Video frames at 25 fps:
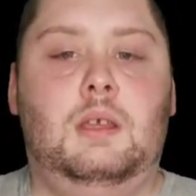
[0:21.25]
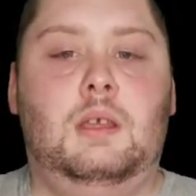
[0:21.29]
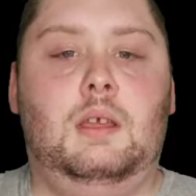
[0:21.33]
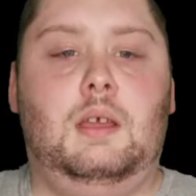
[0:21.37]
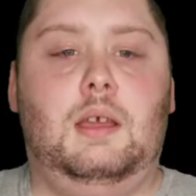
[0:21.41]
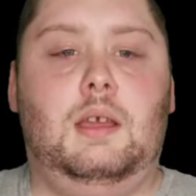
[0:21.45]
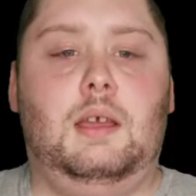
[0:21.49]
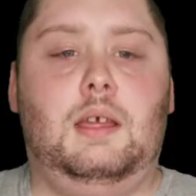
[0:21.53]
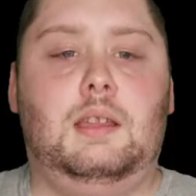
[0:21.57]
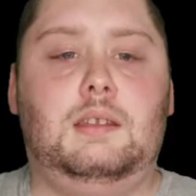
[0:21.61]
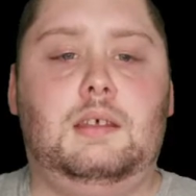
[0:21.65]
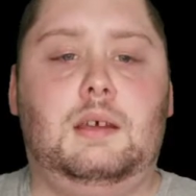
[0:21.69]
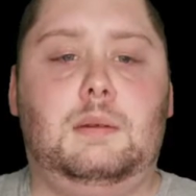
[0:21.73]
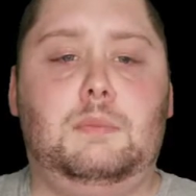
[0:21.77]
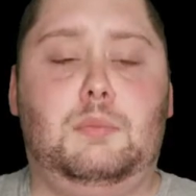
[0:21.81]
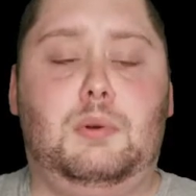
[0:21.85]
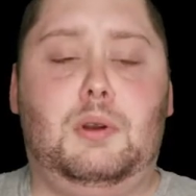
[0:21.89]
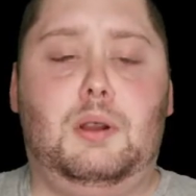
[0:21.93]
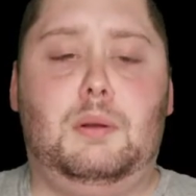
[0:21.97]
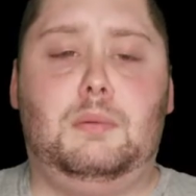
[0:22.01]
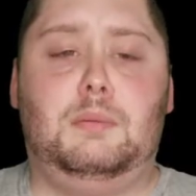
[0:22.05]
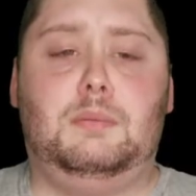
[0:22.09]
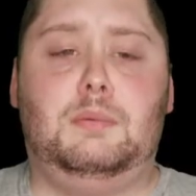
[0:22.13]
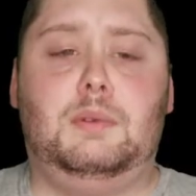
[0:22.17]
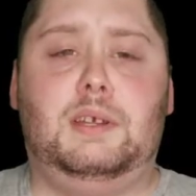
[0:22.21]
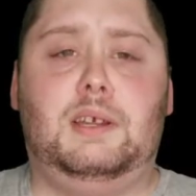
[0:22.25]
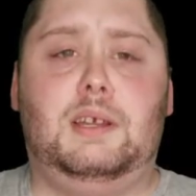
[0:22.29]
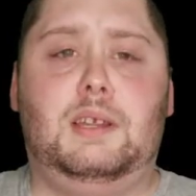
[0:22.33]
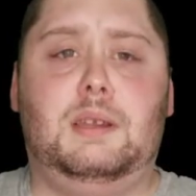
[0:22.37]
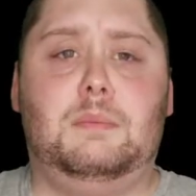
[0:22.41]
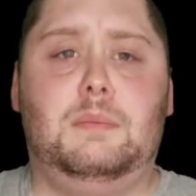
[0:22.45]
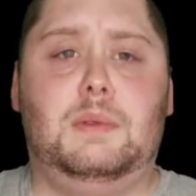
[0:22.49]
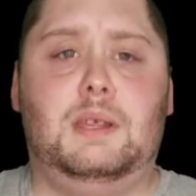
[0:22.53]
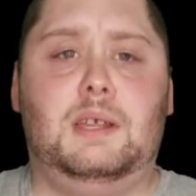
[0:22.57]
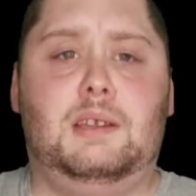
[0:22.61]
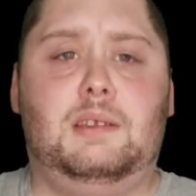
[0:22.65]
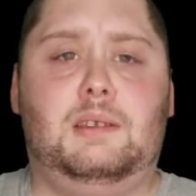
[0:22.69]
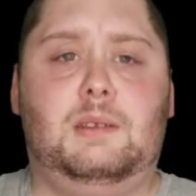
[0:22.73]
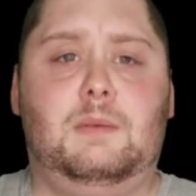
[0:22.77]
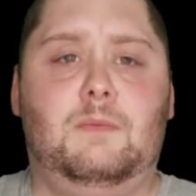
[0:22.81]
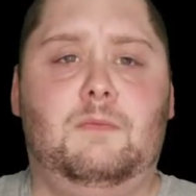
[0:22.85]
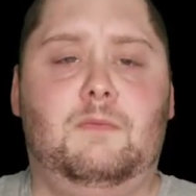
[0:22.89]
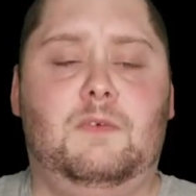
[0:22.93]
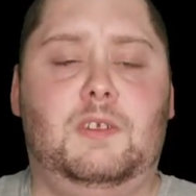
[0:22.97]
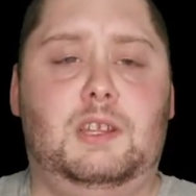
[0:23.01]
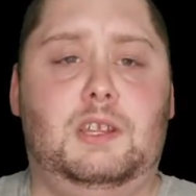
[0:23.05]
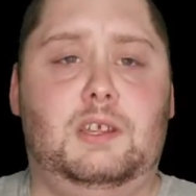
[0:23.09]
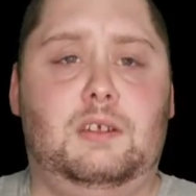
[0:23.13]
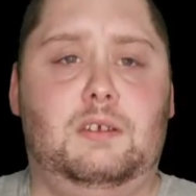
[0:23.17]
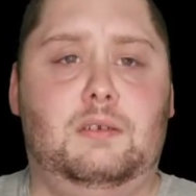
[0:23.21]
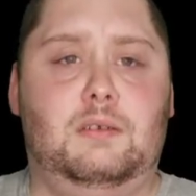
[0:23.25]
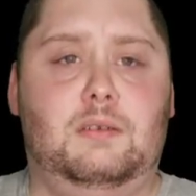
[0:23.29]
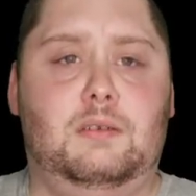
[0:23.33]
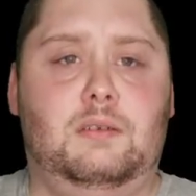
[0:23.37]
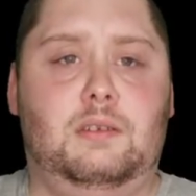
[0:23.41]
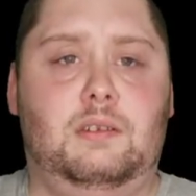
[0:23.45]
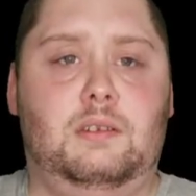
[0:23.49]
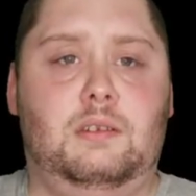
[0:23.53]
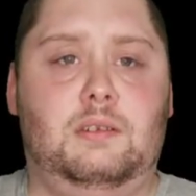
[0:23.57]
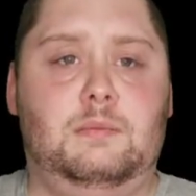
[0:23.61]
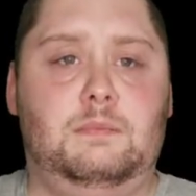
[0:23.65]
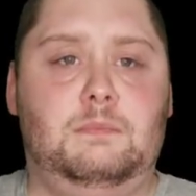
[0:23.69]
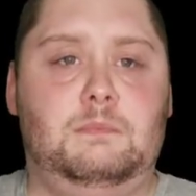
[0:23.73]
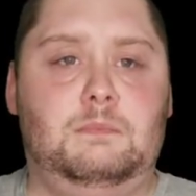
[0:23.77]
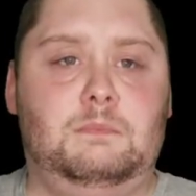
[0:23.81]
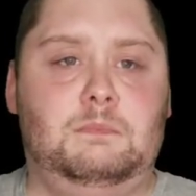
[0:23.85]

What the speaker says: I'm probably going to make some videos